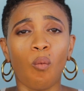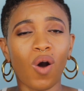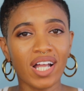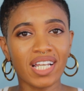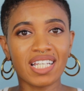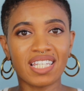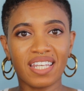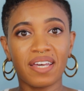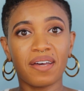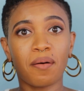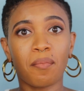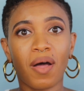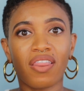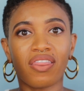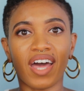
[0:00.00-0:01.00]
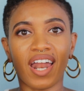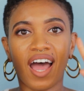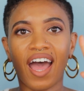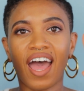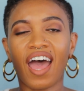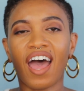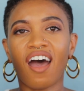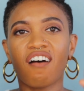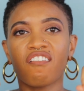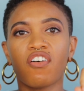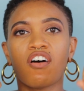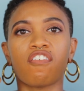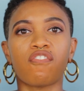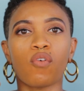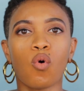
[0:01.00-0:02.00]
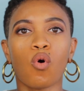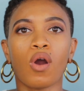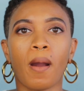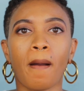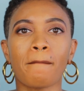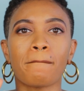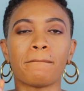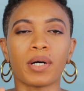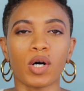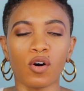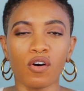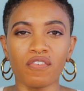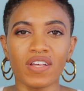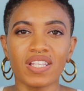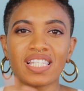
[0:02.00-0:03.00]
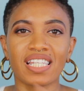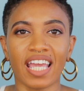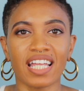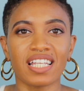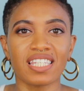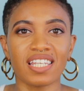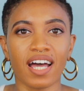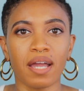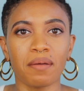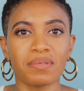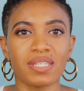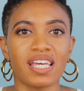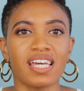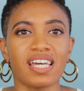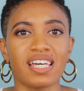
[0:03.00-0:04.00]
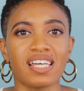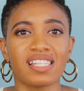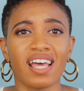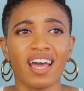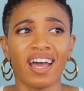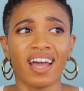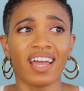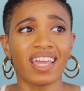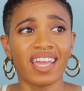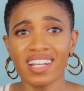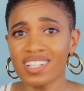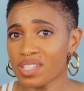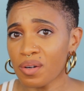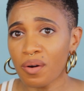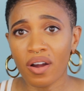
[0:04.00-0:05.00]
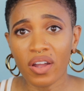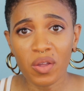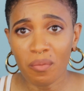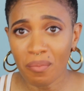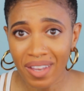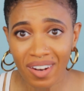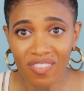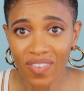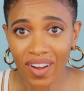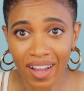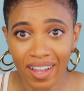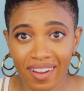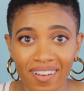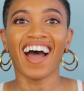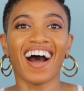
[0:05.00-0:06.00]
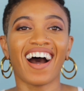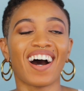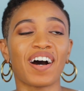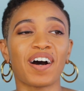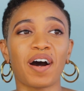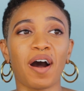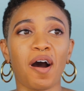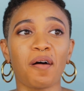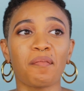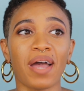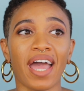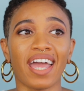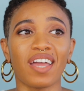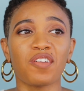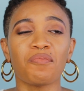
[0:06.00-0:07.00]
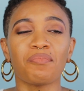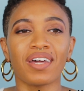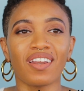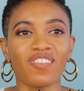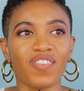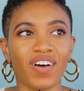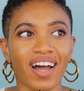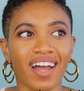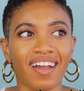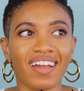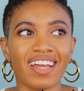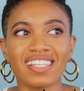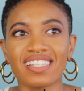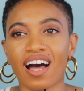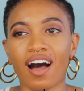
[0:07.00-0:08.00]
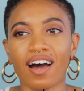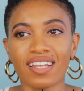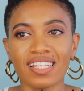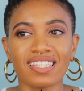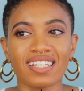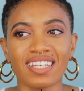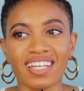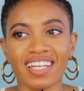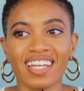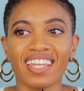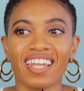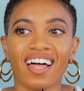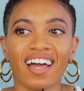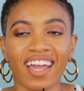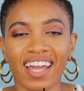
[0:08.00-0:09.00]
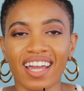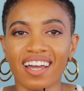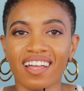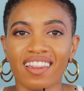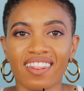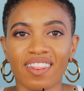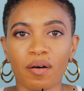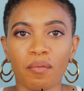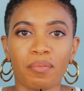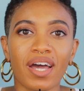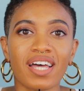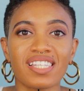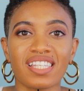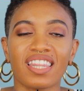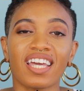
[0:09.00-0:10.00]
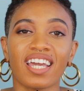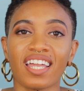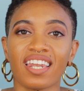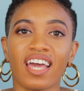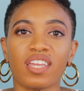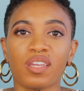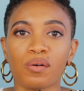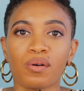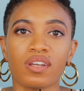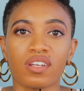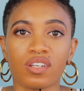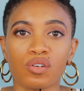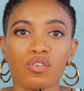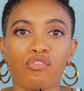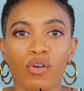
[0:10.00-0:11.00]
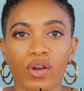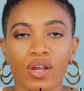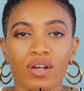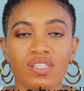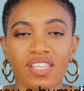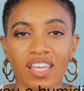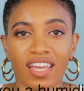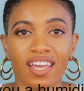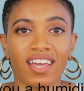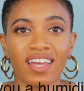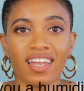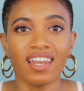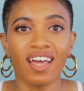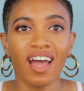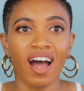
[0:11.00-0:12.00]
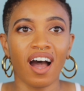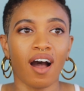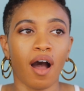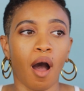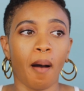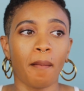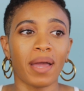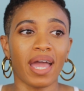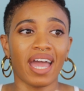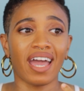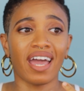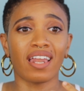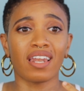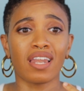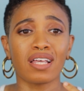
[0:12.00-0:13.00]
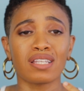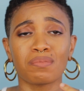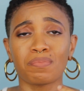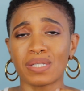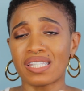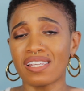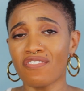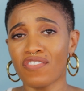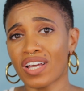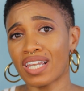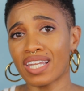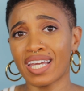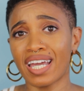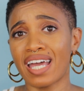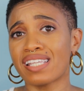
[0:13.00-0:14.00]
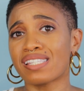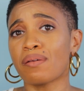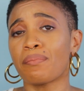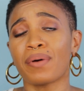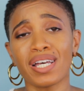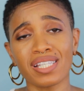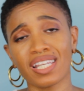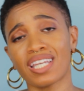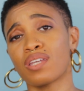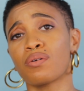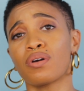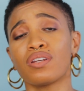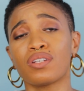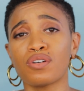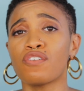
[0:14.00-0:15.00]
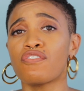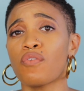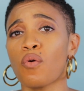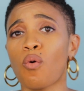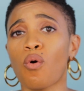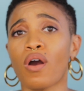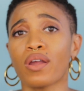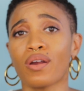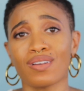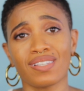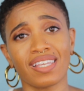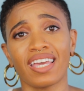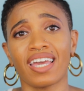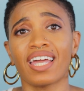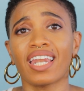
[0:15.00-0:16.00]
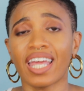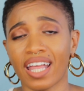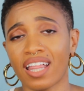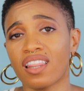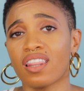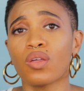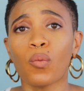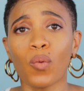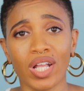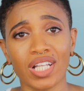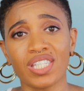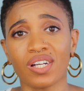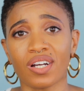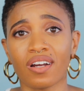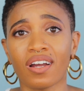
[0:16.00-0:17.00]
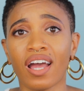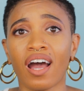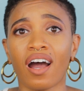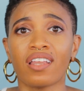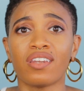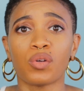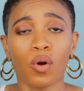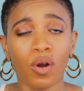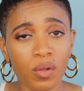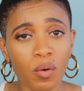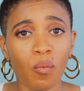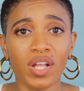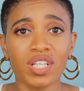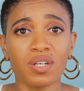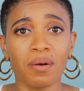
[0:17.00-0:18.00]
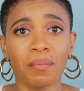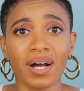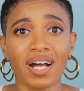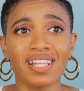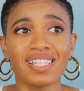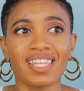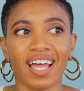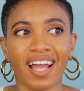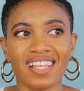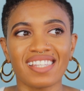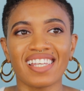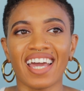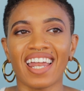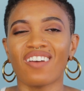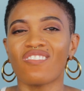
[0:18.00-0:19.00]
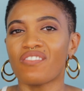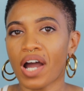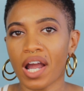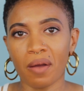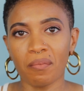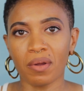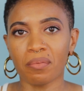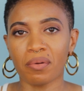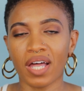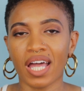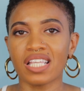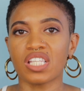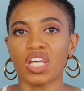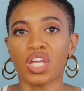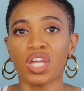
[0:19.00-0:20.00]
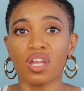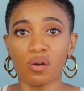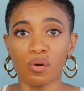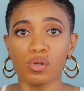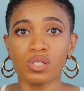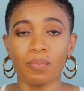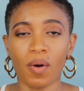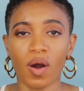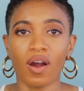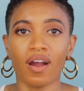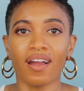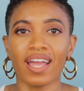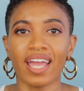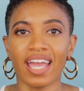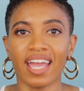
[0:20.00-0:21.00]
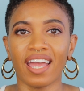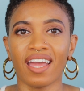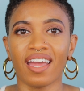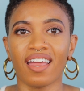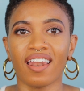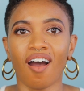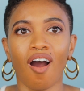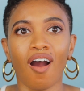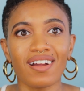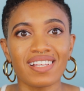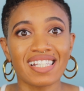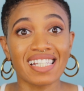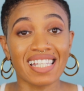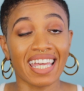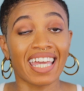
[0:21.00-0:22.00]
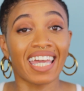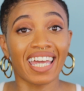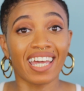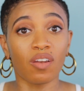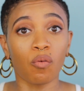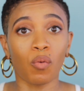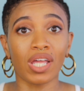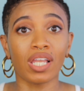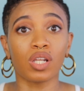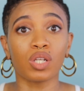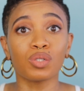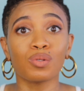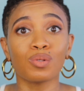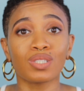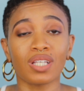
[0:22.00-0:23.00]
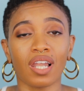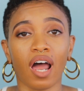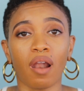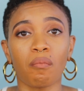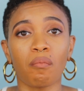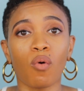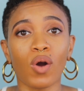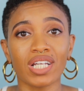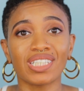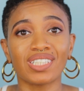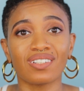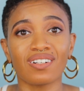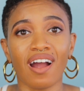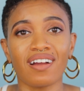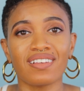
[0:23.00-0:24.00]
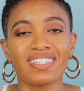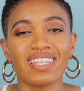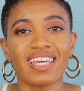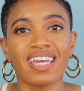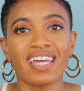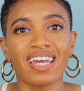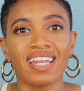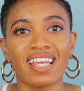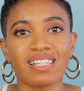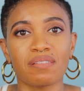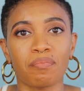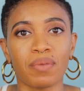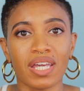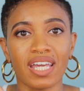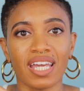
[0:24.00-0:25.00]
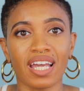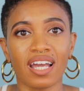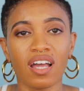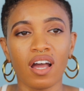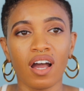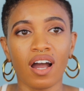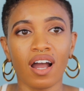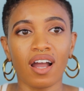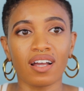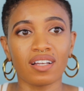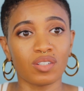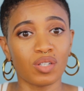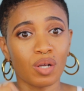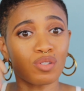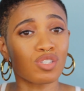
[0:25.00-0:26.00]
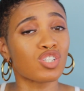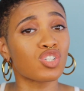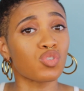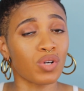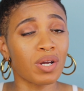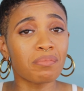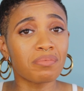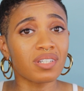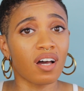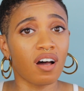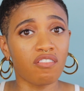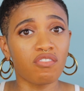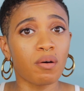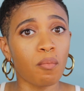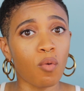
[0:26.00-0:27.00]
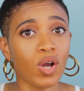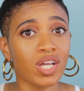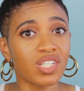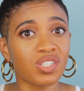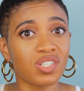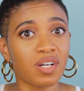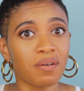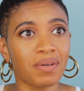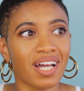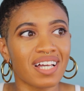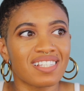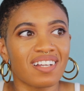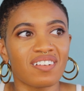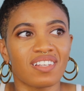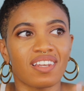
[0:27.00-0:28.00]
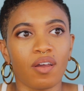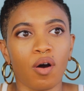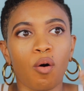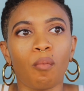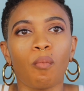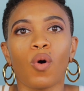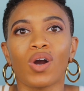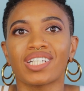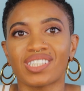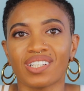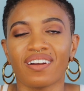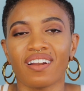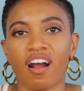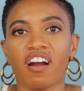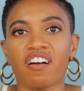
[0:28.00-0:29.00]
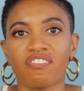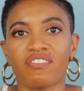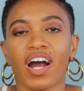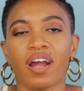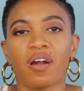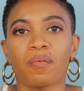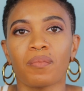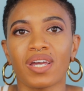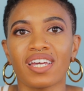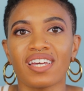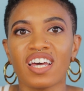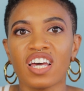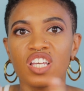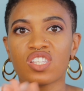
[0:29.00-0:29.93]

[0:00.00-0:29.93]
One tip that I have for both skin types is get you a humidifier. A humidifier is honestly like the best thing that you can do for your skin, and specifically it's the best thing you can do for your skin in the winter. During the winter months, like I said, environment plays a huge part in our skin. We lose a lot of moisture. Our skin is being, you know, stripped of the moisture because there's no moisture in our environment.